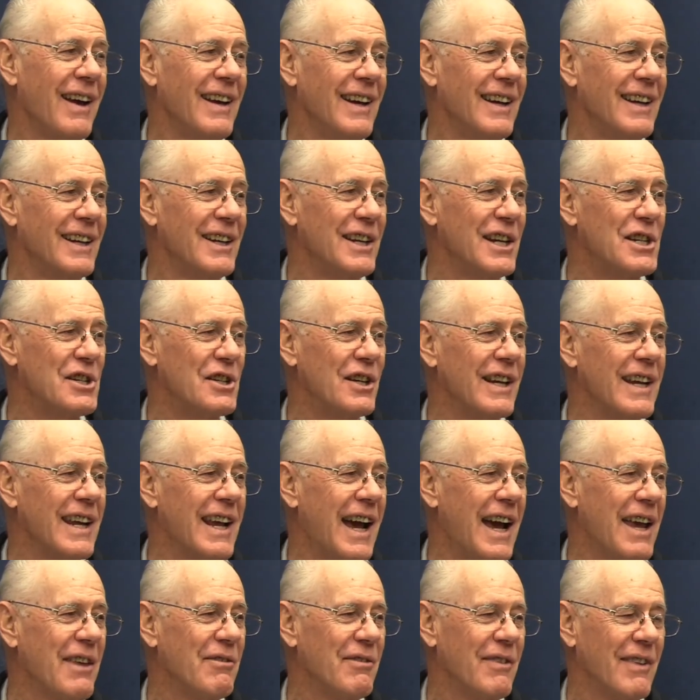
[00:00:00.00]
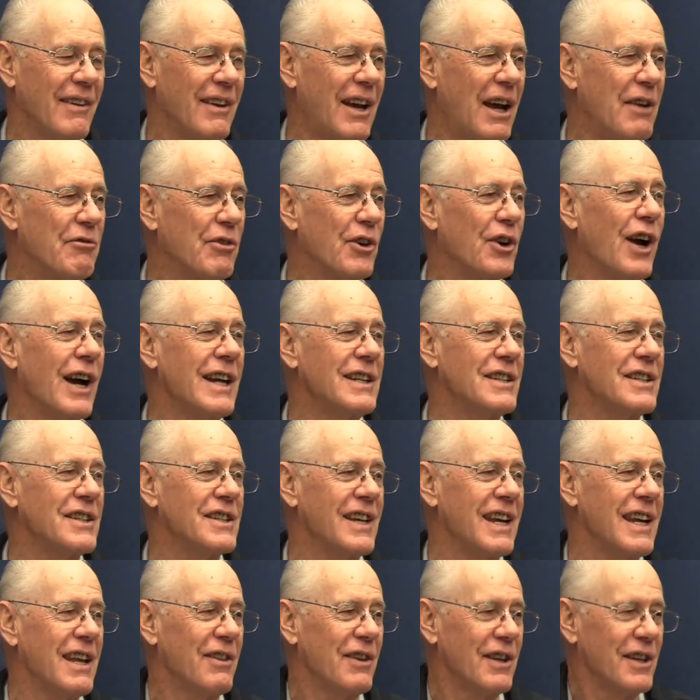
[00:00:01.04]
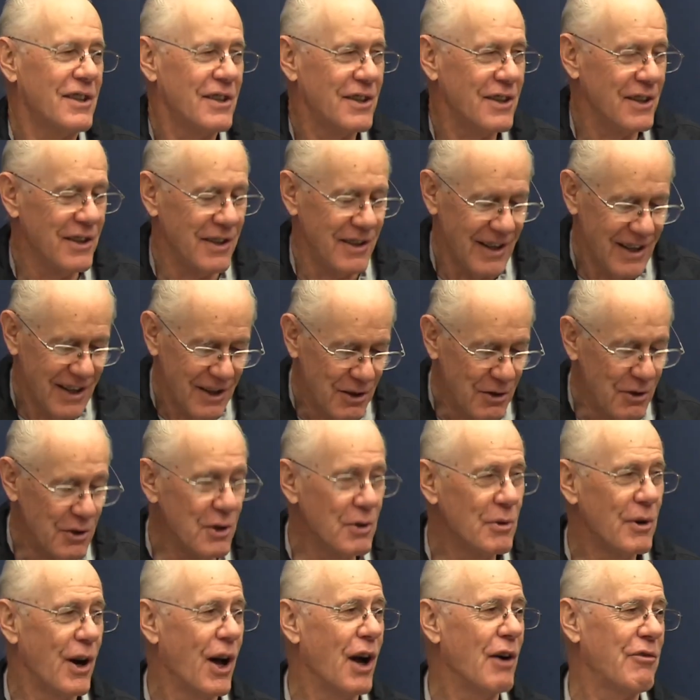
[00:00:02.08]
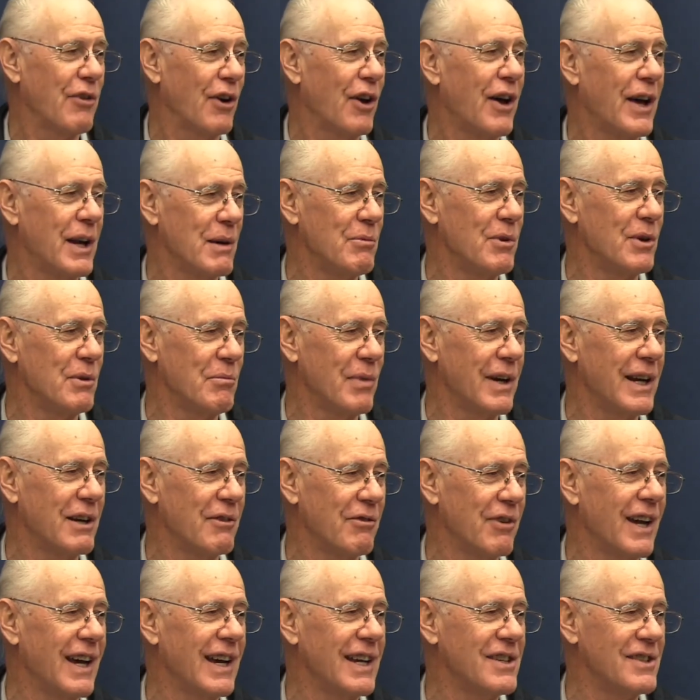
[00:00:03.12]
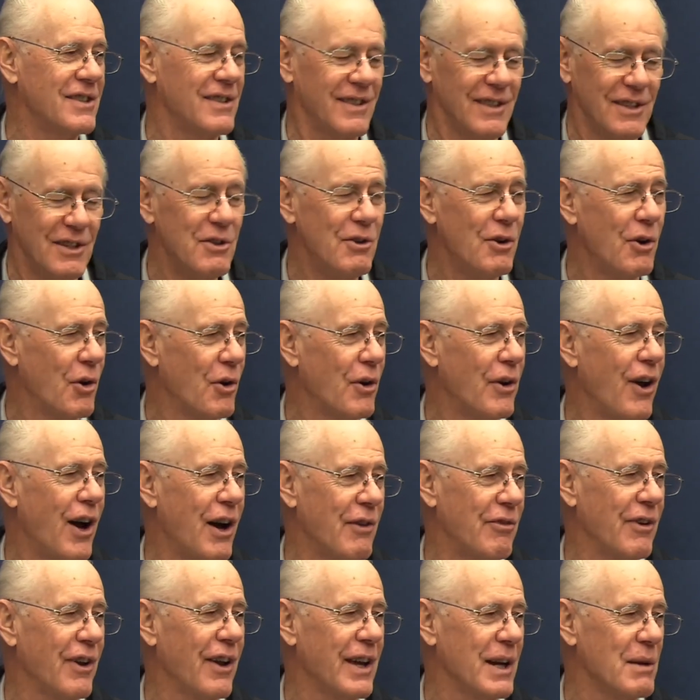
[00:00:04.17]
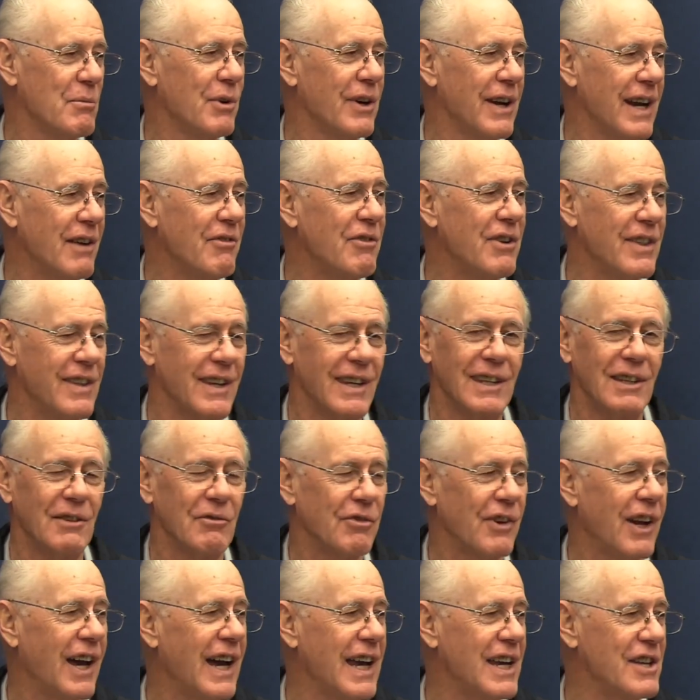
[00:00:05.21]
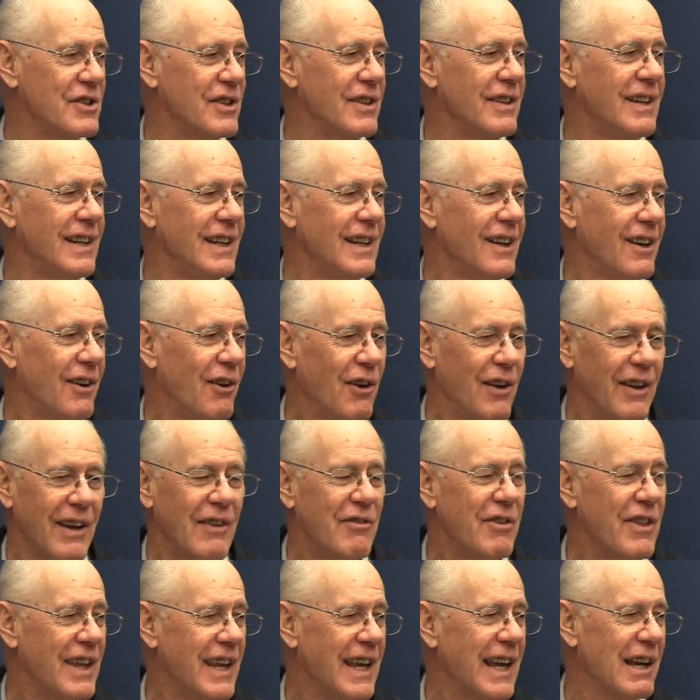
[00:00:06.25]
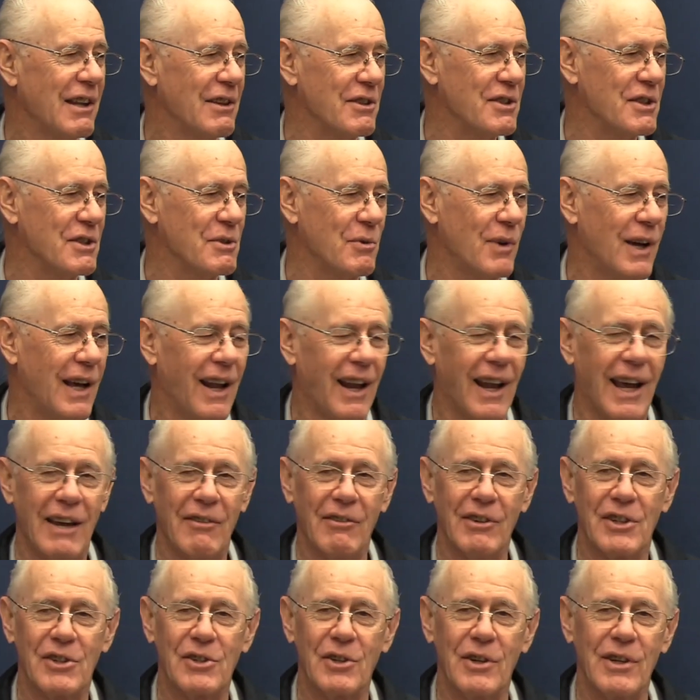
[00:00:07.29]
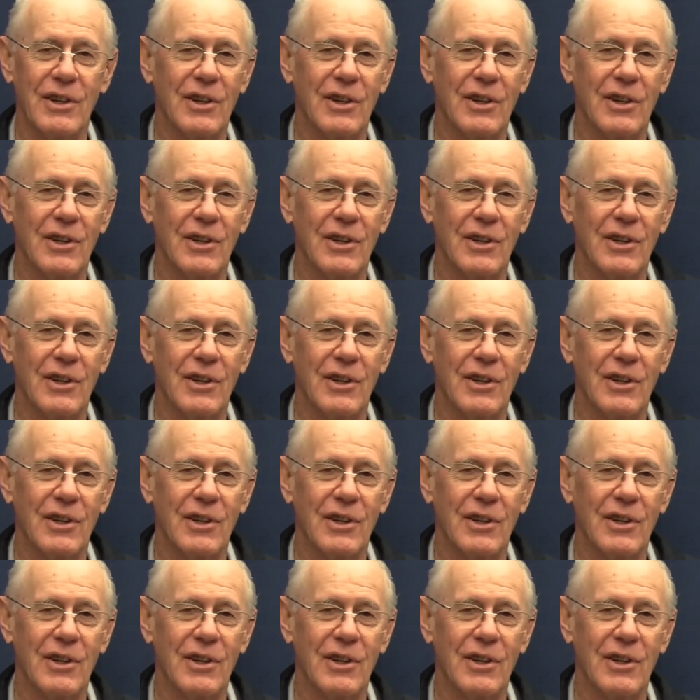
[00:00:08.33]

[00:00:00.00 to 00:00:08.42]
Initially, I forgot to say that you knew an awful lot about butterflies. You know an awful lot about everything that flies and everything else as well, Ivan. So you're a